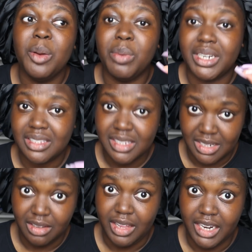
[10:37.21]
but it's
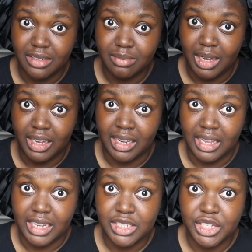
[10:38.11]
still there. Not gonna
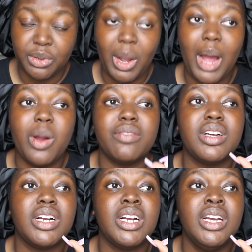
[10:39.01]
lie to you.
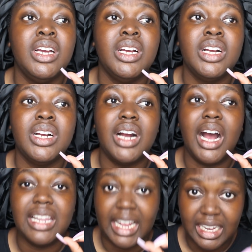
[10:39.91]
However,
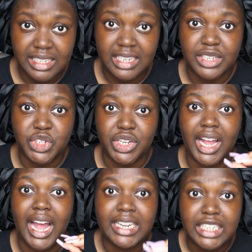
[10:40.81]
like I said
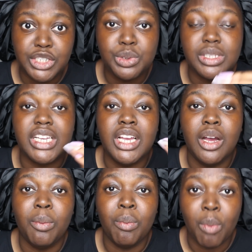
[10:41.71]
yesterday, I need to see
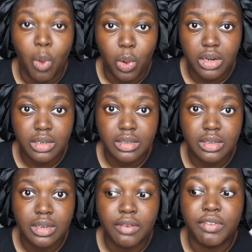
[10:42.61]
more
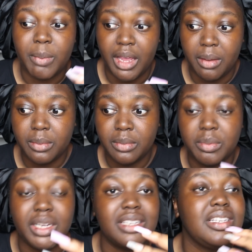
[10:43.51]
from him
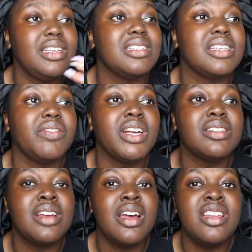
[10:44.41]
because he is giving
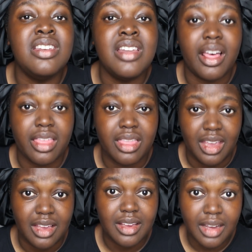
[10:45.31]
us
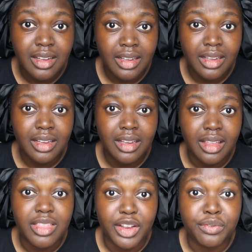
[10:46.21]
nothing.
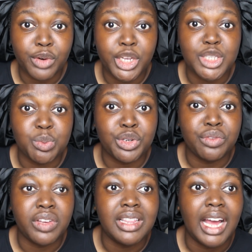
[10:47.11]
Therefore, he's
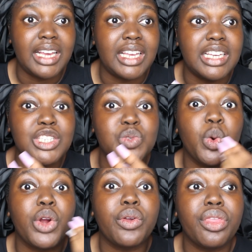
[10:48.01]
proving that he is
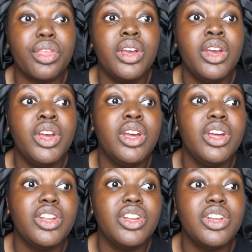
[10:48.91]
worth.
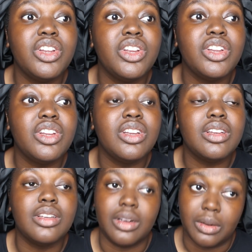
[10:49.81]

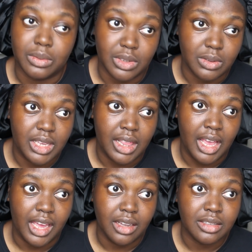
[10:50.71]
No, don't say
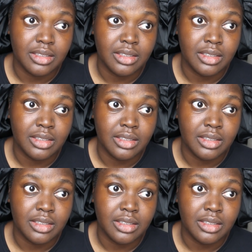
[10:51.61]
that.